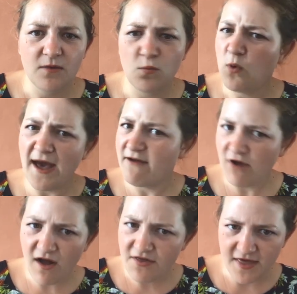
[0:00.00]
Where
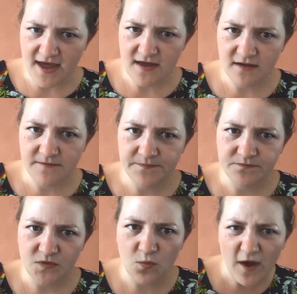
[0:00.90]
are they?
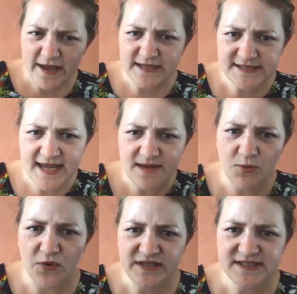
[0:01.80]
Why is he
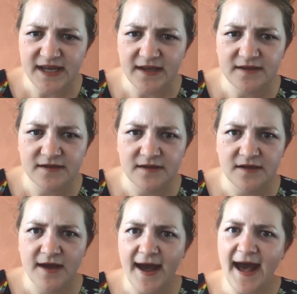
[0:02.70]
pointing?
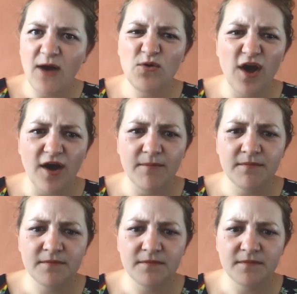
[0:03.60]
How come
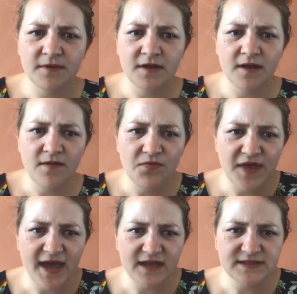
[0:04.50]

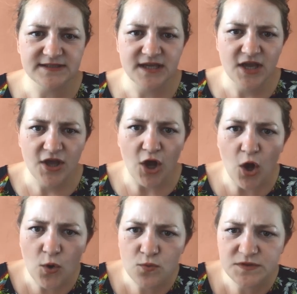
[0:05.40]
there's
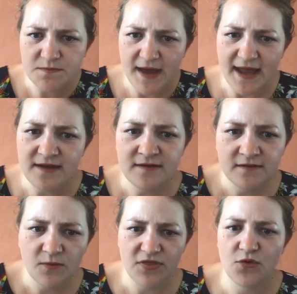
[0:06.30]
old men
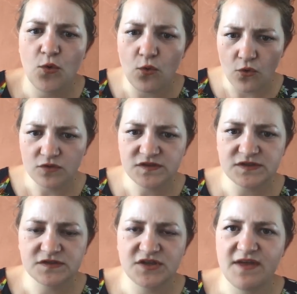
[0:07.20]
with the oars,
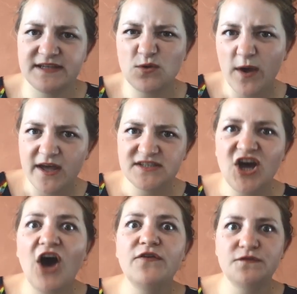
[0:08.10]
so that's quite a
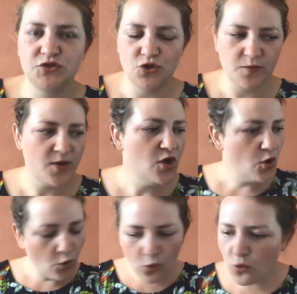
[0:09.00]
tough job,
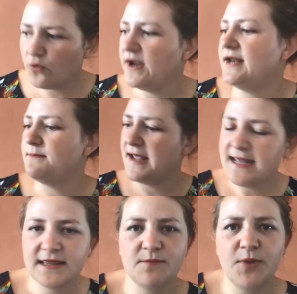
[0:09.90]
oaring and
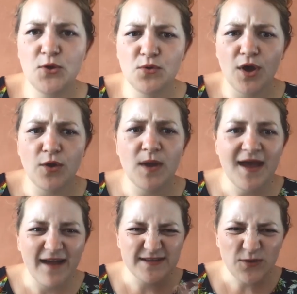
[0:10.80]
making the boat go, and
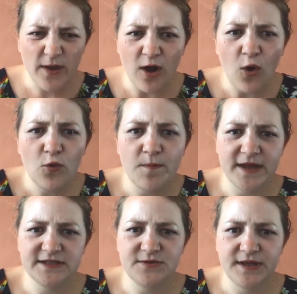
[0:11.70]
there's quite old
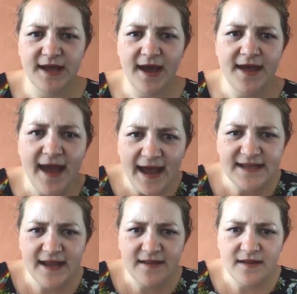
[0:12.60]
men doing that, and
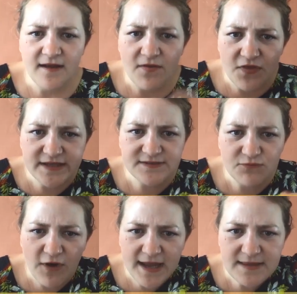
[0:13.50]
then there's
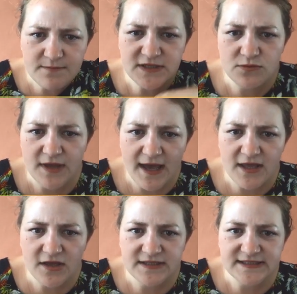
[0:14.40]
right in the middle there,
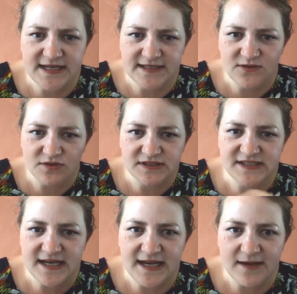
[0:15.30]
you can see he's got
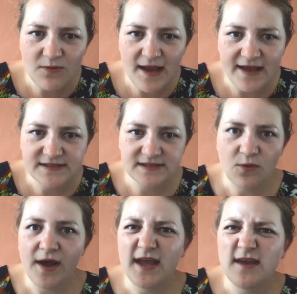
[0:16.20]
skinny little legs, there's
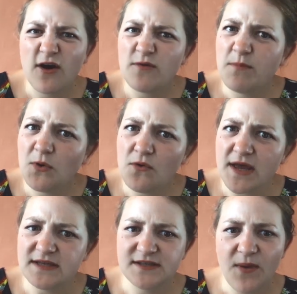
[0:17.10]
quite a young
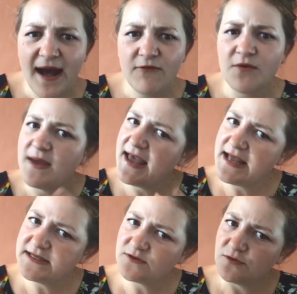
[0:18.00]
boy, so how come
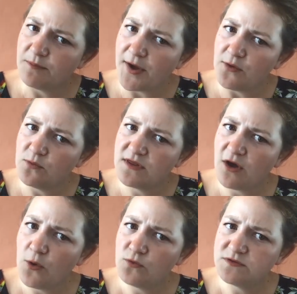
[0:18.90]
he's on a boat with
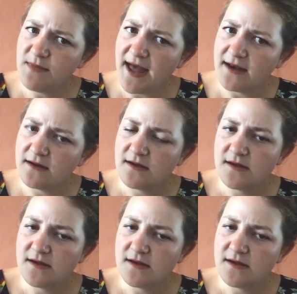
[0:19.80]
old men?